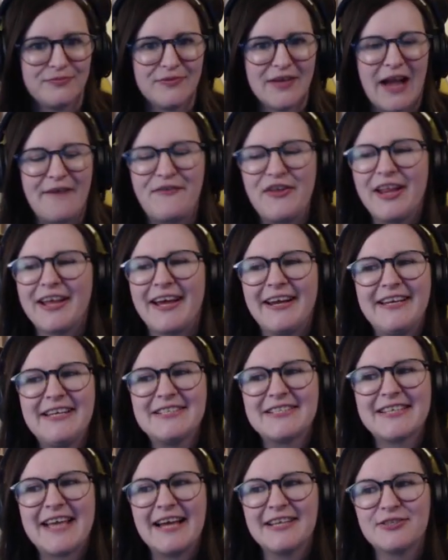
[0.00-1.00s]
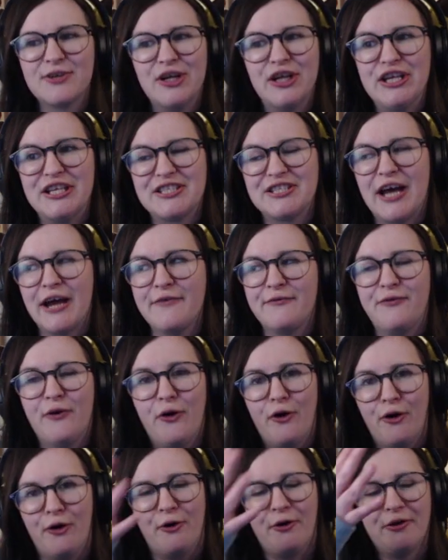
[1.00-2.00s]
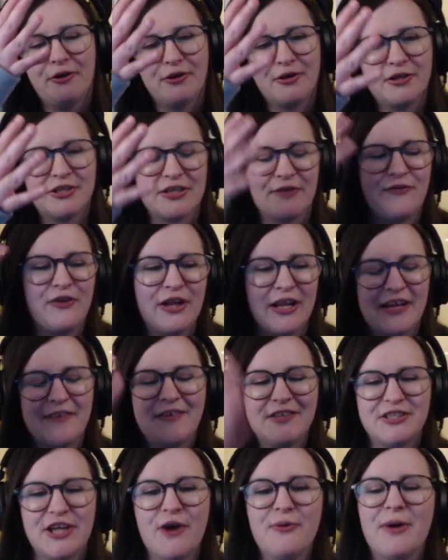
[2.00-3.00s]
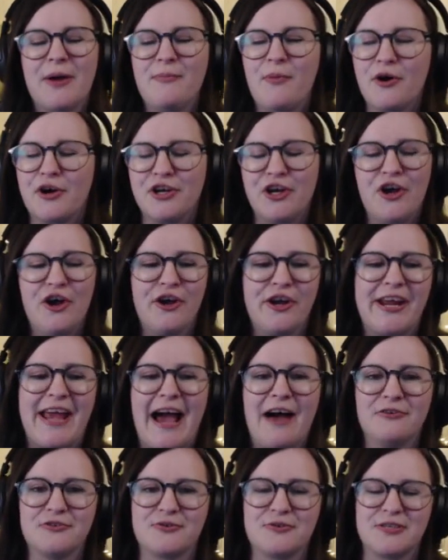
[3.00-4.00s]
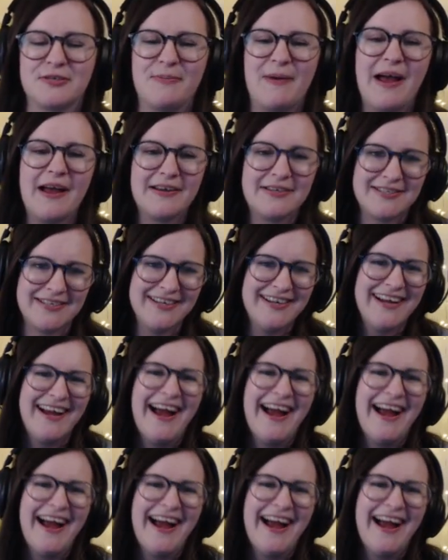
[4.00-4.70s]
I feel like I need to get to at least night four. Because I feel like if I don't, I'm not going to earn Cal's respect.